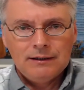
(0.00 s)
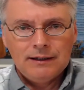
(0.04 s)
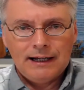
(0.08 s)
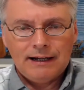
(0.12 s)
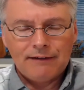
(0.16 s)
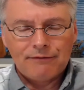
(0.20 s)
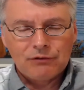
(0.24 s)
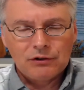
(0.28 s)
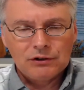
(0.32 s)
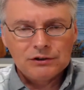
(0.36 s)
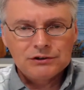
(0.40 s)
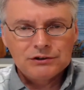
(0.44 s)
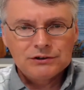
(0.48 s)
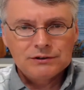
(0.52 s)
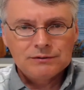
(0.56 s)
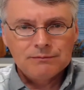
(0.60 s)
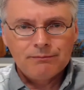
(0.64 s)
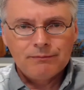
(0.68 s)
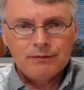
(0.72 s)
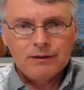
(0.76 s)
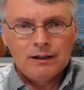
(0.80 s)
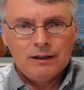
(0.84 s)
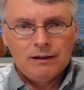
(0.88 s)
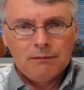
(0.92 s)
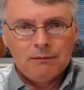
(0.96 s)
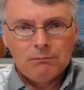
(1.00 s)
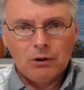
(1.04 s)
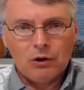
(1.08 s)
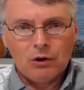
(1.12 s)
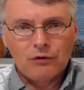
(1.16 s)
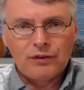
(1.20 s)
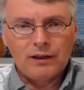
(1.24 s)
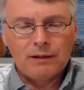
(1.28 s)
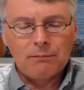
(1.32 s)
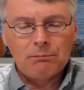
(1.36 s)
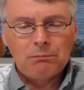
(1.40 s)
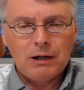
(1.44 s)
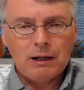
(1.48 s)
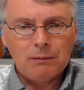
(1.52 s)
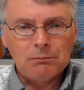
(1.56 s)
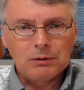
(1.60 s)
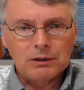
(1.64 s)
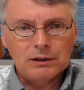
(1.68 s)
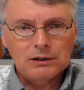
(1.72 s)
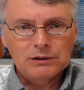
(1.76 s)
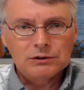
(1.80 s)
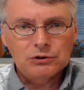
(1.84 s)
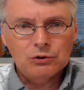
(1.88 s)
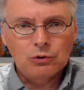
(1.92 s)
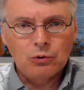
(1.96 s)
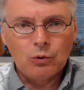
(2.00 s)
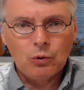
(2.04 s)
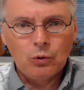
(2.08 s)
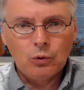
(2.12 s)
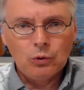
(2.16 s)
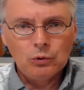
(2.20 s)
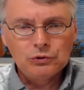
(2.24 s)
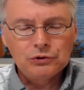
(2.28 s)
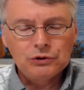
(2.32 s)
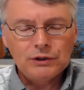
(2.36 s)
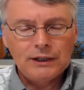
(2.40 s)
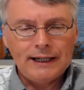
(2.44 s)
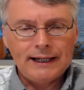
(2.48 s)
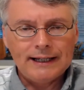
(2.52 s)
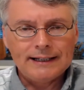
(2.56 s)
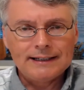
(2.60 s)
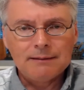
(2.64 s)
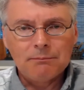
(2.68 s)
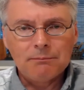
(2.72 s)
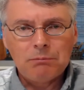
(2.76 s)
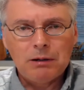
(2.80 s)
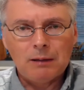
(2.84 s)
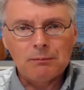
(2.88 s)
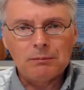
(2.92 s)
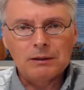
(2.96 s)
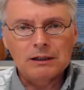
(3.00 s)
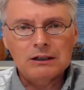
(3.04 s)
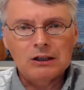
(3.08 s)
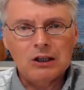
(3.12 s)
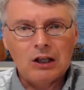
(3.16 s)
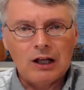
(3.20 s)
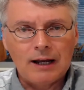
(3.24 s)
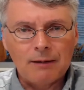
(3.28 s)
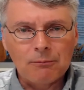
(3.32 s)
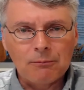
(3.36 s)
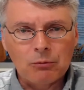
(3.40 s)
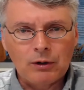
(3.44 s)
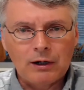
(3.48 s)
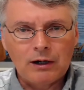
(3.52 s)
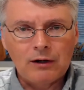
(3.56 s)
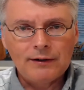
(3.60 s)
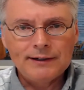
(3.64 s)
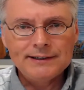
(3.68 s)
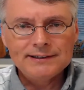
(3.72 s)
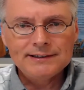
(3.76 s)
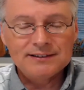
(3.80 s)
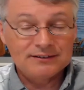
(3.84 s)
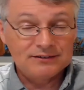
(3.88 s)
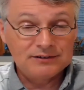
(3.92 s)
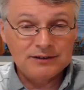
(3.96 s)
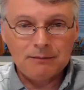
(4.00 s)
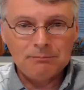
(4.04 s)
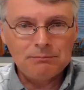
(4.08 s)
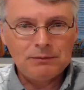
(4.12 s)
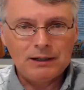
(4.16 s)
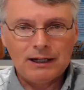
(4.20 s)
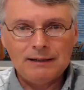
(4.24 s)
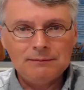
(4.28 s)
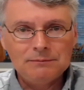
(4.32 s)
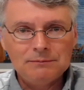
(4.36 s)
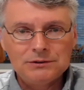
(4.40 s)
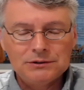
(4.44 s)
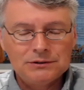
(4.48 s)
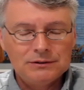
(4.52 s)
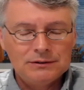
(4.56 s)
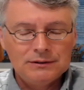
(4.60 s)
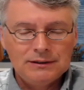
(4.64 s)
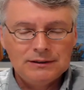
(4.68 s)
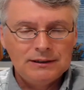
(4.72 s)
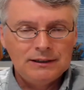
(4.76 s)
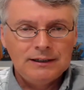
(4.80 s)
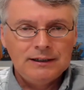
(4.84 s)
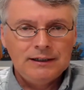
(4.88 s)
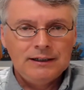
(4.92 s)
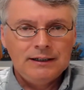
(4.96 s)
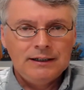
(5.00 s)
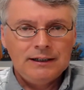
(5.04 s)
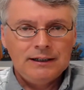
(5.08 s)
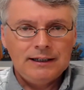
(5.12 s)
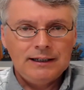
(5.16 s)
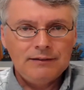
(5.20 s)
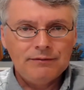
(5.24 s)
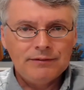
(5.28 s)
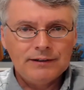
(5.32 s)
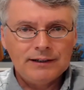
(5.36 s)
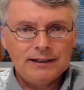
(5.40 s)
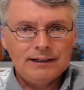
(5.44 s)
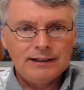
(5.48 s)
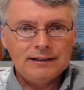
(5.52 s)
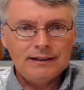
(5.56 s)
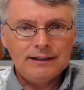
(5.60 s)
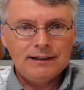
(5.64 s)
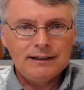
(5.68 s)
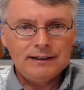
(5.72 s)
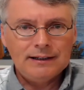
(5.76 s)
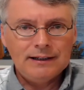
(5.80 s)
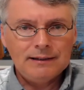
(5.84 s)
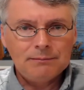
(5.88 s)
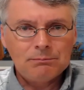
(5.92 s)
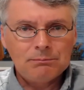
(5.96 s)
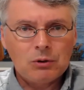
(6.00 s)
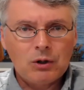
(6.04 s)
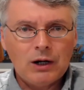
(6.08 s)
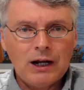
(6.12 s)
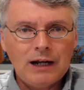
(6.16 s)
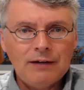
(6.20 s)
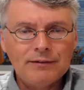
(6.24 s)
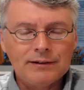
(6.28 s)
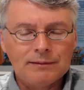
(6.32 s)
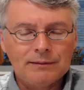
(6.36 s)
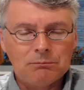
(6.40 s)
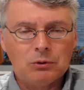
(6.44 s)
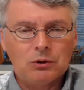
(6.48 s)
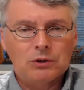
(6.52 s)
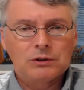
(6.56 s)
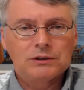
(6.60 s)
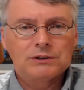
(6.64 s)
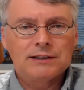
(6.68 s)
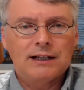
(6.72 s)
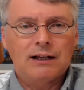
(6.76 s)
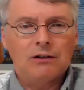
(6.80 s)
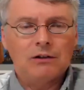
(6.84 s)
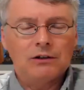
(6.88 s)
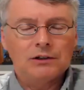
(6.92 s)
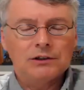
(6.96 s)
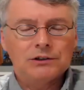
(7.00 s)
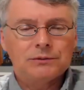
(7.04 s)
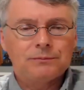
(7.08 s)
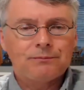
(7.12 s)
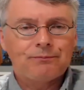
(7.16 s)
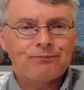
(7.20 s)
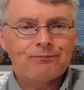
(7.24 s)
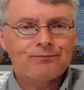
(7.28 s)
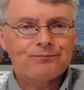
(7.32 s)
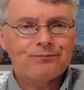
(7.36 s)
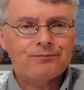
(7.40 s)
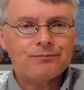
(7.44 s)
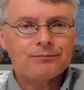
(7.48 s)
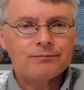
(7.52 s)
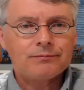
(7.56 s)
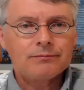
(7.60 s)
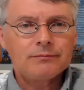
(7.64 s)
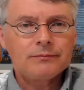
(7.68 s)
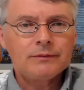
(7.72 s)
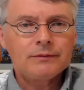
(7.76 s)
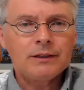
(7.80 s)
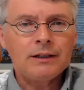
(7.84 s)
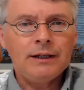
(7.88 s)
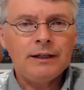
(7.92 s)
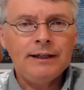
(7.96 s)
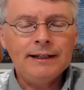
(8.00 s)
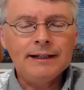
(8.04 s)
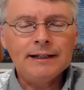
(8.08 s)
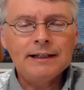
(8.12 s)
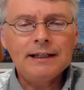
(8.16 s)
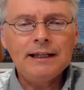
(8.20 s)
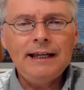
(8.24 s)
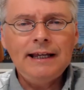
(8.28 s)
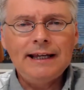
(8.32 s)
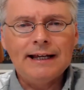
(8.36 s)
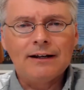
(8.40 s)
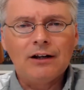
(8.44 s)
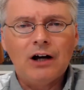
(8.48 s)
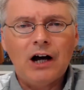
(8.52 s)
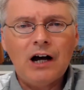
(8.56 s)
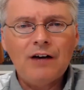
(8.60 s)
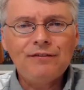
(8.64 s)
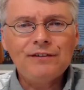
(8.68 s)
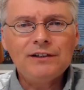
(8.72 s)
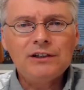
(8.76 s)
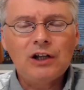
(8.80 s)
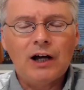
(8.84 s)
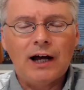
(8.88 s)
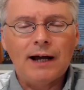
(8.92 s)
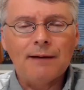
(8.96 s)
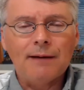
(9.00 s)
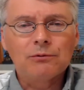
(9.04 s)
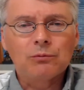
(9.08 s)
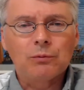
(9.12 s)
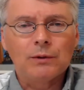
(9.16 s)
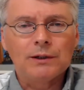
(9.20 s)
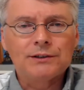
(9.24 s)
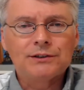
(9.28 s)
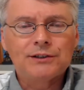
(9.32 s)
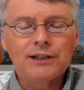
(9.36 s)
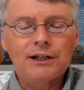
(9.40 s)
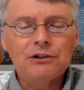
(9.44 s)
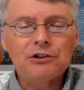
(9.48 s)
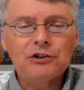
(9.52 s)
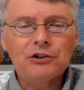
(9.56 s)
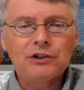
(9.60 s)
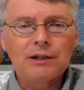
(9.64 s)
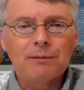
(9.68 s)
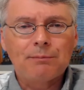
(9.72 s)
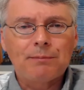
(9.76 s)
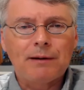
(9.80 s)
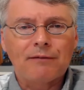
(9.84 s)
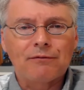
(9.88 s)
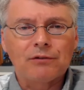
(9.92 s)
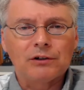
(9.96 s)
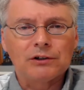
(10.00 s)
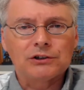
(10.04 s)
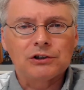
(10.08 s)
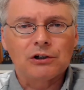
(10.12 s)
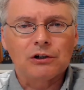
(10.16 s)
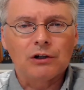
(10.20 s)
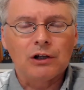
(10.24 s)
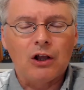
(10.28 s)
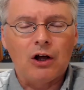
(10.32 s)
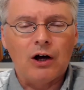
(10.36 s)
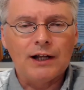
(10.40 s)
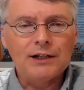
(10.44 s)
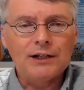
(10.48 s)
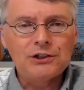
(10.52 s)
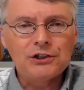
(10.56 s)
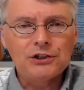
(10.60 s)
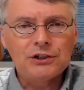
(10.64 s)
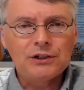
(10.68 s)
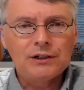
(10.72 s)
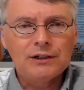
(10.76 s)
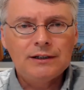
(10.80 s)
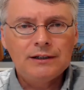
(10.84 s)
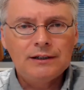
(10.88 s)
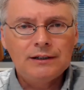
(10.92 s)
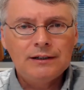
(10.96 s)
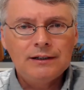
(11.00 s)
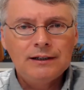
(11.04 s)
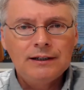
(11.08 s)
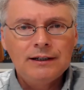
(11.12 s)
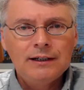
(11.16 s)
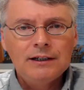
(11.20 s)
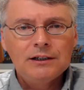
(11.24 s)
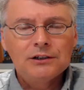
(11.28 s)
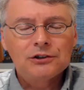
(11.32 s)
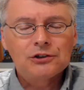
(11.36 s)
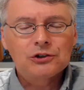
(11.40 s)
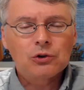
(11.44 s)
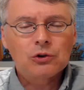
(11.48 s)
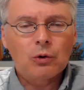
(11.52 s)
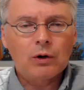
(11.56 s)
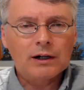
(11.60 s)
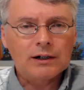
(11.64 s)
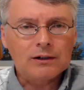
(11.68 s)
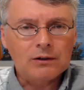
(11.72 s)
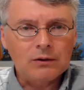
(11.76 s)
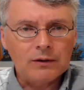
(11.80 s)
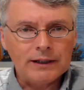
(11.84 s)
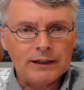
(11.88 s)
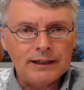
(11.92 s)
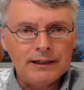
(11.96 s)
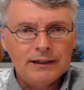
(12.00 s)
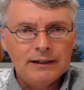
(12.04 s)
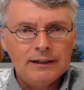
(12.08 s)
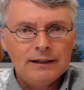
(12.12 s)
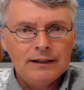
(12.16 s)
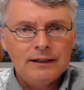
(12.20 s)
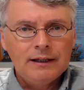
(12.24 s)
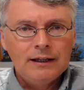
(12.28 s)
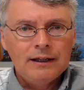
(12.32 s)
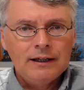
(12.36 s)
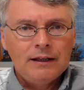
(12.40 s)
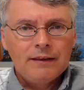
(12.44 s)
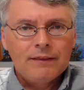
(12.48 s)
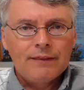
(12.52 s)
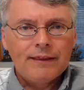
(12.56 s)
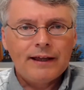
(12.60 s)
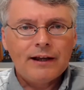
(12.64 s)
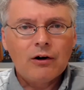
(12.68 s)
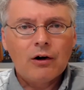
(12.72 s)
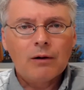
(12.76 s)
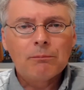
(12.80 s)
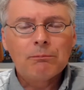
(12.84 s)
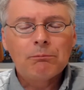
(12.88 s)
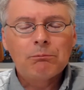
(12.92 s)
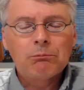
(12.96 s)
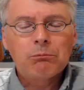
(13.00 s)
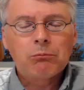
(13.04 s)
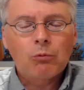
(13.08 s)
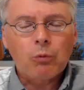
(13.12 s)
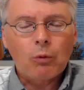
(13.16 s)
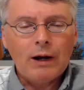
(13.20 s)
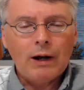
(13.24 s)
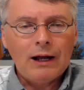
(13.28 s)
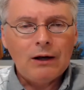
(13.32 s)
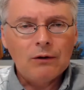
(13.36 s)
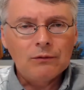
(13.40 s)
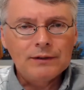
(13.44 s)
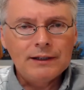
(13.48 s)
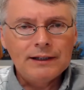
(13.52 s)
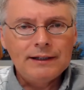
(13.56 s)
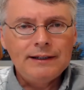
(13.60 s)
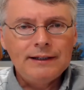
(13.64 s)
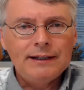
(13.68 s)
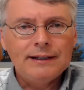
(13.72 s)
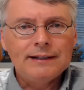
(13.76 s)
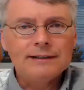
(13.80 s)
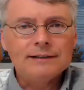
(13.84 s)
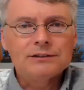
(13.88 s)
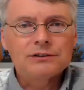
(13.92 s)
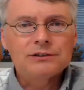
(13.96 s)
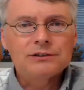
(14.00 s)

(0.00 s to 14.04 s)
efforts, both in public schools and in public libraries, and sometimes even at private booksellers. And again, oftentimes when censorship efforts are launched, historically, they are grounded in